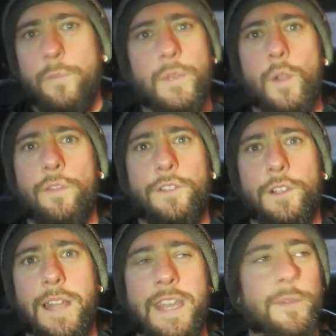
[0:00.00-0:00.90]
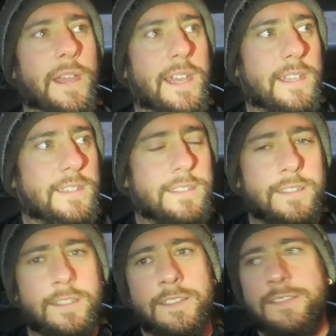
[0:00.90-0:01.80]
Beautiful. Anyway,
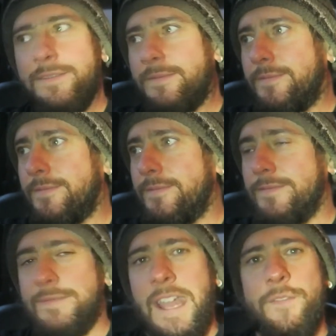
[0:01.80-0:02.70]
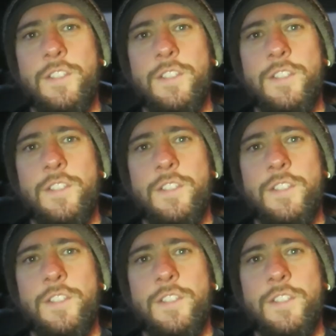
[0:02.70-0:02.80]
I've